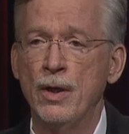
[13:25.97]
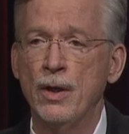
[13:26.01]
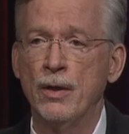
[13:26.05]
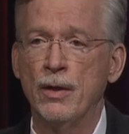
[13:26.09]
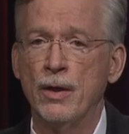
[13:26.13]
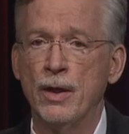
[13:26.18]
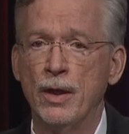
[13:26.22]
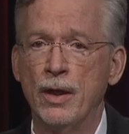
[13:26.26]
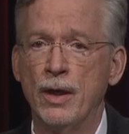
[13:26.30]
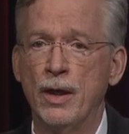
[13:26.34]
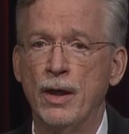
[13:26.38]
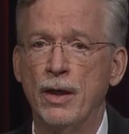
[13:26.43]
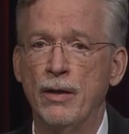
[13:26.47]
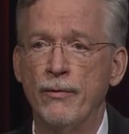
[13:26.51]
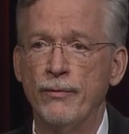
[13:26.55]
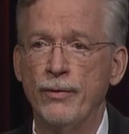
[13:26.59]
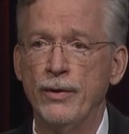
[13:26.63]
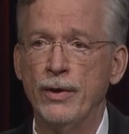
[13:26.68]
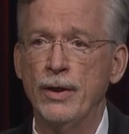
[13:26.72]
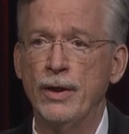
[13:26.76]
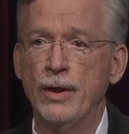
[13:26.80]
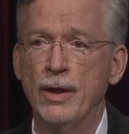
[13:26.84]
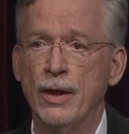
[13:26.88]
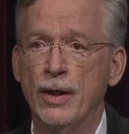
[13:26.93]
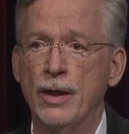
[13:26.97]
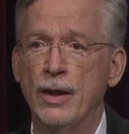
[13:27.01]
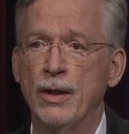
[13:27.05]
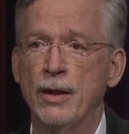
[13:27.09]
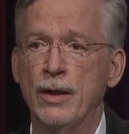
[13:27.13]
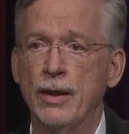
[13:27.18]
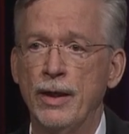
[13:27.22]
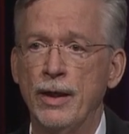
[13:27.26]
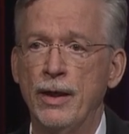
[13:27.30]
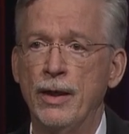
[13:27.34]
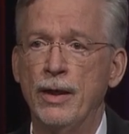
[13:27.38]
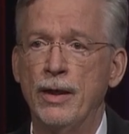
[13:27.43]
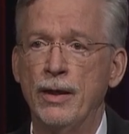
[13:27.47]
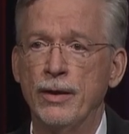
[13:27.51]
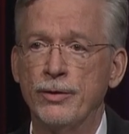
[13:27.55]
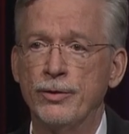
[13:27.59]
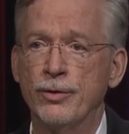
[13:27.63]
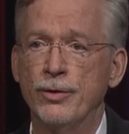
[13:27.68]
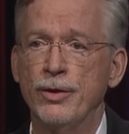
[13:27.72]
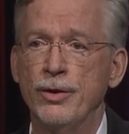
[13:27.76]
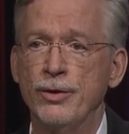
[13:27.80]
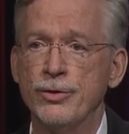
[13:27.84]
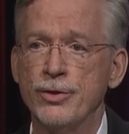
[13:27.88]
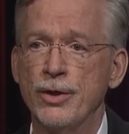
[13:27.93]
uh, of the uh, uh
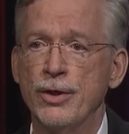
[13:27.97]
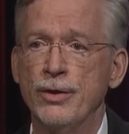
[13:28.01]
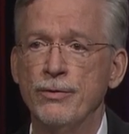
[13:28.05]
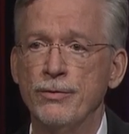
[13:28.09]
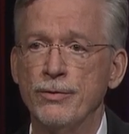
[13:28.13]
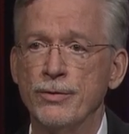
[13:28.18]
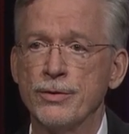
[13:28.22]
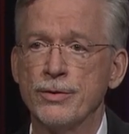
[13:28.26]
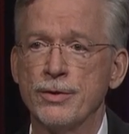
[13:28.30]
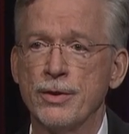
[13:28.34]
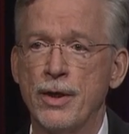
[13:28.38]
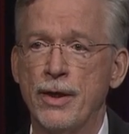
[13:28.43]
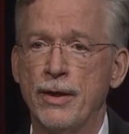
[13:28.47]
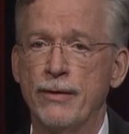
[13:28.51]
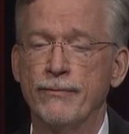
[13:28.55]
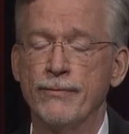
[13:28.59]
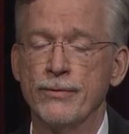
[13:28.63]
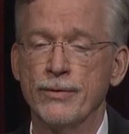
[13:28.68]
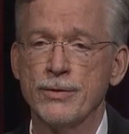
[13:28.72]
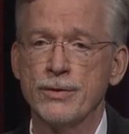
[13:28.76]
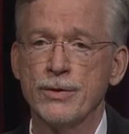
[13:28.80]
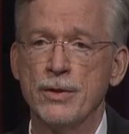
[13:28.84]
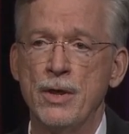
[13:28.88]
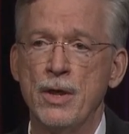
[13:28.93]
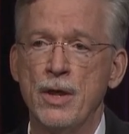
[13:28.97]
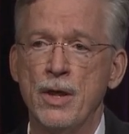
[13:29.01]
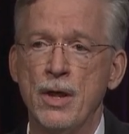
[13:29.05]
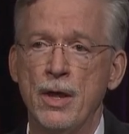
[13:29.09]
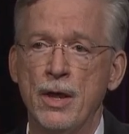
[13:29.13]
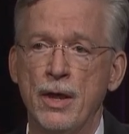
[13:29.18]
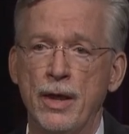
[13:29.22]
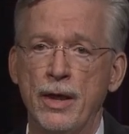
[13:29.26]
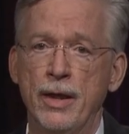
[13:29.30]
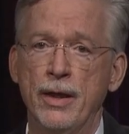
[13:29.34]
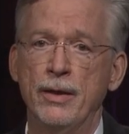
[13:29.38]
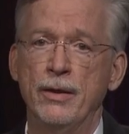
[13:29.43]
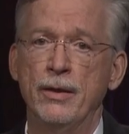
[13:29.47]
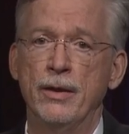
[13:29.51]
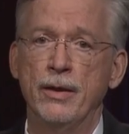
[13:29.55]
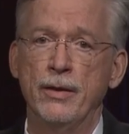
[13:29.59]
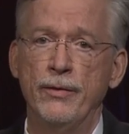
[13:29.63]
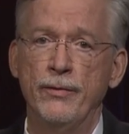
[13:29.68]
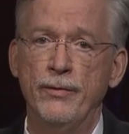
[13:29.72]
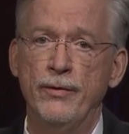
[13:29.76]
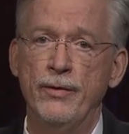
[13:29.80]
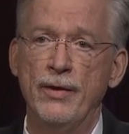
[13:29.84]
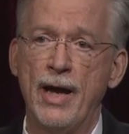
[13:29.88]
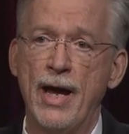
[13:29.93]
Attorney General's office. And
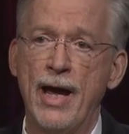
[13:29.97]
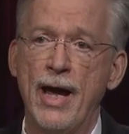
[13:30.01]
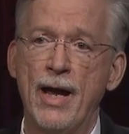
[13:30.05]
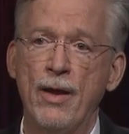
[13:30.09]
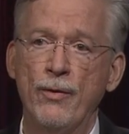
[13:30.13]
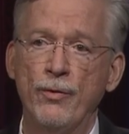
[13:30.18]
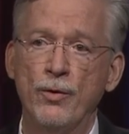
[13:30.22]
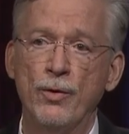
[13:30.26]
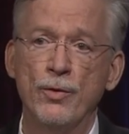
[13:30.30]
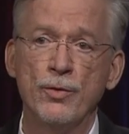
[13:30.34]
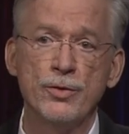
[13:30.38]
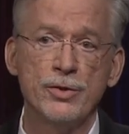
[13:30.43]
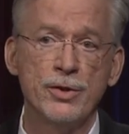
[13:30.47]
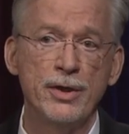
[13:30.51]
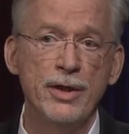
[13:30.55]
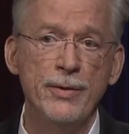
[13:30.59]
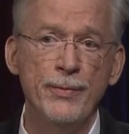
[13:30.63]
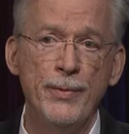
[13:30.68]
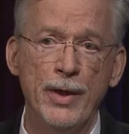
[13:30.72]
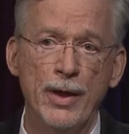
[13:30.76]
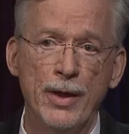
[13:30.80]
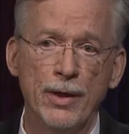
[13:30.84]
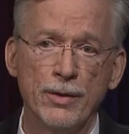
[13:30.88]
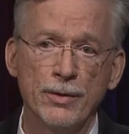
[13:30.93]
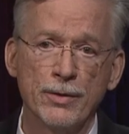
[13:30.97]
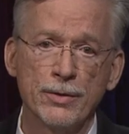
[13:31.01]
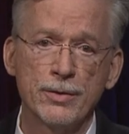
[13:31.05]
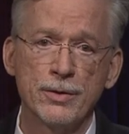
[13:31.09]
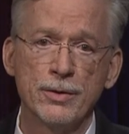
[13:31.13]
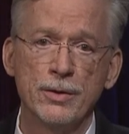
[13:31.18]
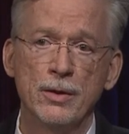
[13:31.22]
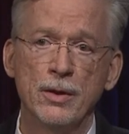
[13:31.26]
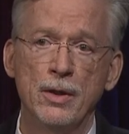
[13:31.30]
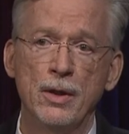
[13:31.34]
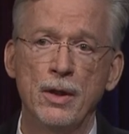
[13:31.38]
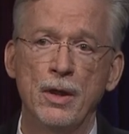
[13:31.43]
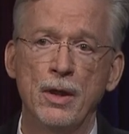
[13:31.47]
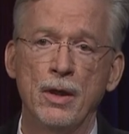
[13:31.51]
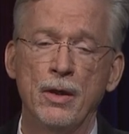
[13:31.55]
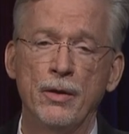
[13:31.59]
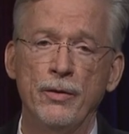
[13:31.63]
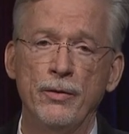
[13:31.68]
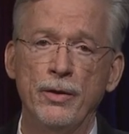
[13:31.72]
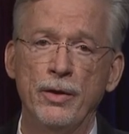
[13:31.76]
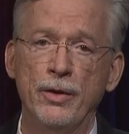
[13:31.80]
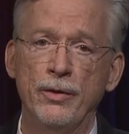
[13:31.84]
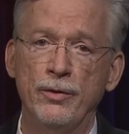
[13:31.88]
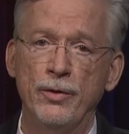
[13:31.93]
that, those emails,
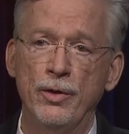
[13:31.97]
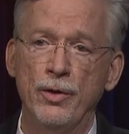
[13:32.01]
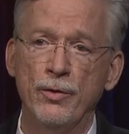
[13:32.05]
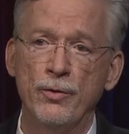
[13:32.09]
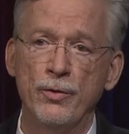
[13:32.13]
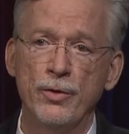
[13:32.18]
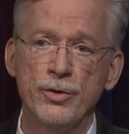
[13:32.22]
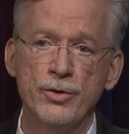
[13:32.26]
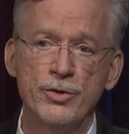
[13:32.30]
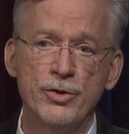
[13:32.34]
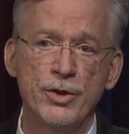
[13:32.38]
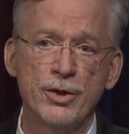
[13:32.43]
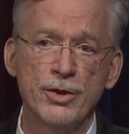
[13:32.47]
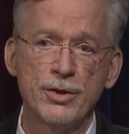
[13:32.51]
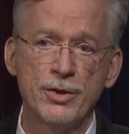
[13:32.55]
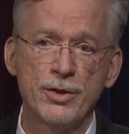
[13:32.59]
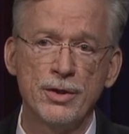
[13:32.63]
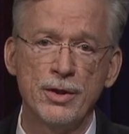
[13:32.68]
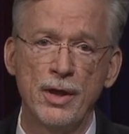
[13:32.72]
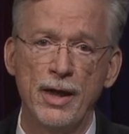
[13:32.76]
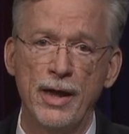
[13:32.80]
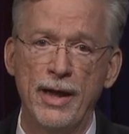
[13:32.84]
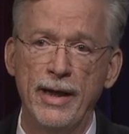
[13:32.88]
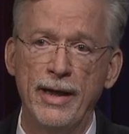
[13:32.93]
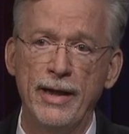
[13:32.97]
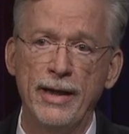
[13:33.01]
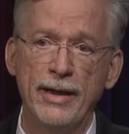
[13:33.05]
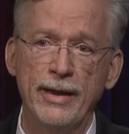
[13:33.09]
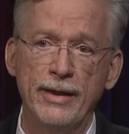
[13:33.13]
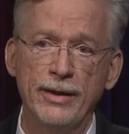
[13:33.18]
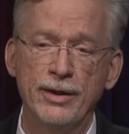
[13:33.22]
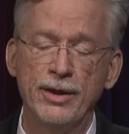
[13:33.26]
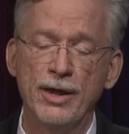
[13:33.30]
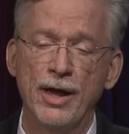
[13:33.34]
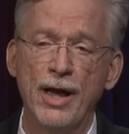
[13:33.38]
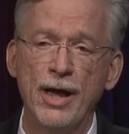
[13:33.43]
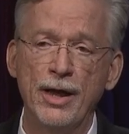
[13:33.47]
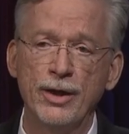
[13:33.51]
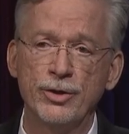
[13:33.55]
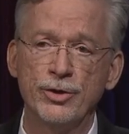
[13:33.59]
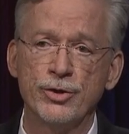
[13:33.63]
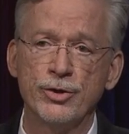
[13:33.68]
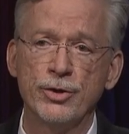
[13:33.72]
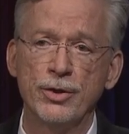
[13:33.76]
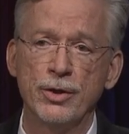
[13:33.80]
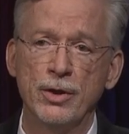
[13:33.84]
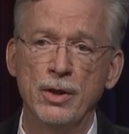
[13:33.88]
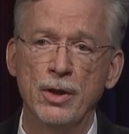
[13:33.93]
the, there was just a
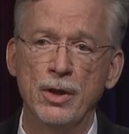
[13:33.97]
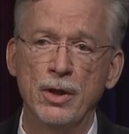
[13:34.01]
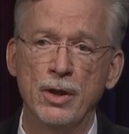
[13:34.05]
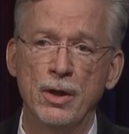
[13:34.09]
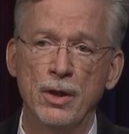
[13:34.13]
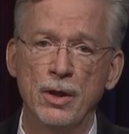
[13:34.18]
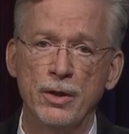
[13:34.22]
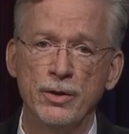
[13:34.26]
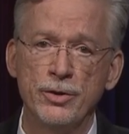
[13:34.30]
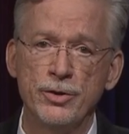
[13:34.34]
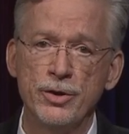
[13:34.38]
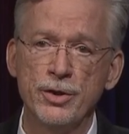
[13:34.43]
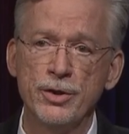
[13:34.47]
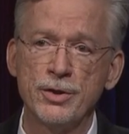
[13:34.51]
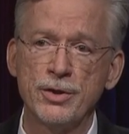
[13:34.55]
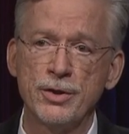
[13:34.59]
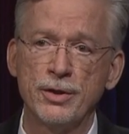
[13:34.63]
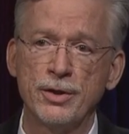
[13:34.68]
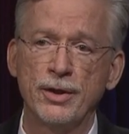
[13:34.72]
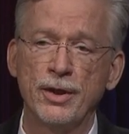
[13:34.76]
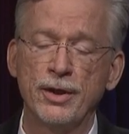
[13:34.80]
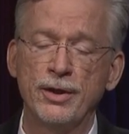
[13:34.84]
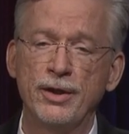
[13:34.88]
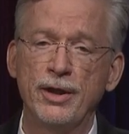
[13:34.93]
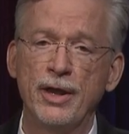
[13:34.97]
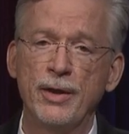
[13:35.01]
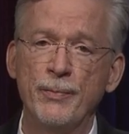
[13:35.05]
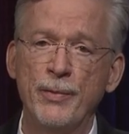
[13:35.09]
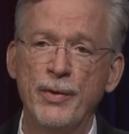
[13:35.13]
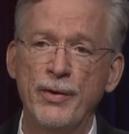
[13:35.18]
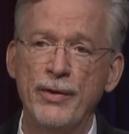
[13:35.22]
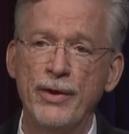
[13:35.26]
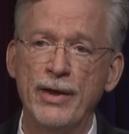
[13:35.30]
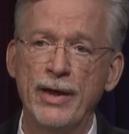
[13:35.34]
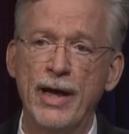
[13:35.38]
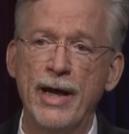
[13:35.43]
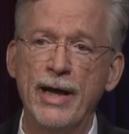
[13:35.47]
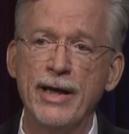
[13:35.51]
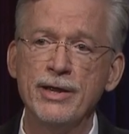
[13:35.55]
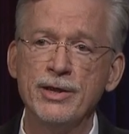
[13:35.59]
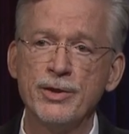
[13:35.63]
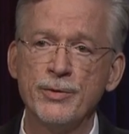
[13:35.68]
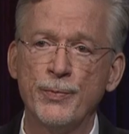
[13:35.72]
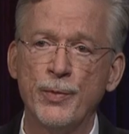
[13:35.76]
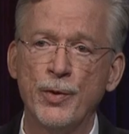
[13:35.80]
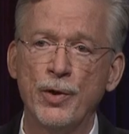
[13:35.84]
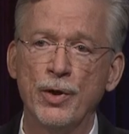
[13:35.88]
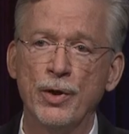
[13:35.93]
touch, just the tip of the
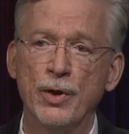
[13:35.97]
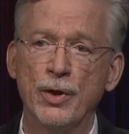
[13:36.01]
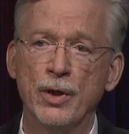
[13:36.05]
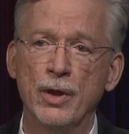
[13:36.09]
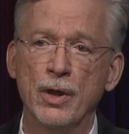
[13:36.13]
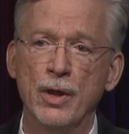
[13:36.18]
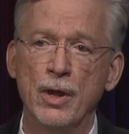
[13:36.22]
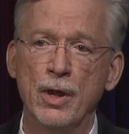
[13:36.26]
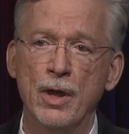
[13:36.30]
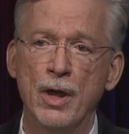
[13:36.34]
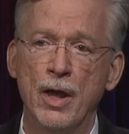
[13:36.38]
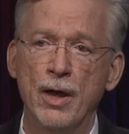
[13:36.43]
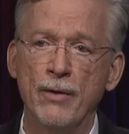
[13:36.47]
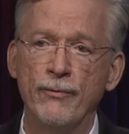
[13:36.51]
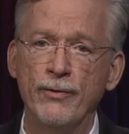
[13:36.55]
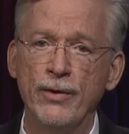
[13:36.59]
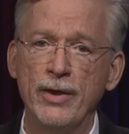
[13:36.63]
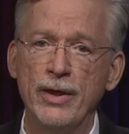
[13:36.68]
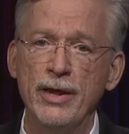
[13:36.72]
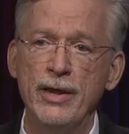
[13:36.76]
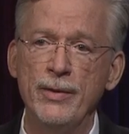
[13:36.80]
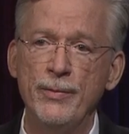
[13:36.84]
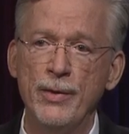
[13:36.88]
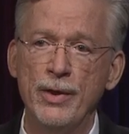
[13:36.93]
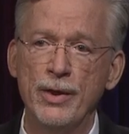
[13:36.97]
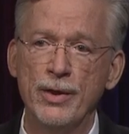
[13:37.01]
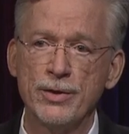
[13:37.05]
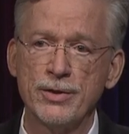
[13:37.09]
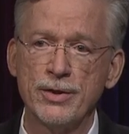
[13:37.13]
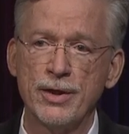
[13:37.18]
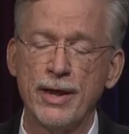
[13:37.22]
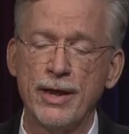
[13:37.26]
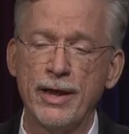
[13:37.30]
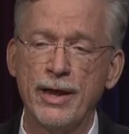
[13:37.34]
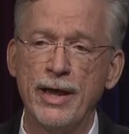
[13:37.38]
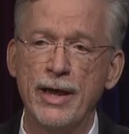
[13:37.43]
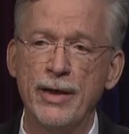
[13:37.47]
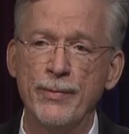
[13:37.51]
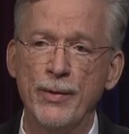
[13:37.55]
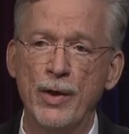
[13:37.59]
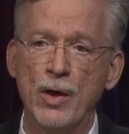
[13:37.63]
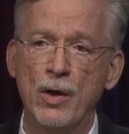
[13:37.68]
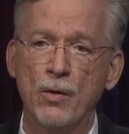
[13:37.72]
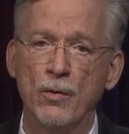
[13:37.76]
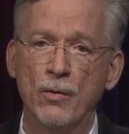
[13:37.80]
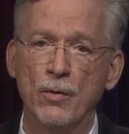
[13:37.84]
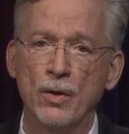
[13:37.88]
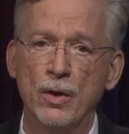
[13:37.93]
iceberg of emails that came
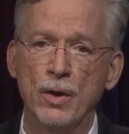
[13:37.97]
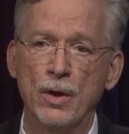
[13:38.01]
out.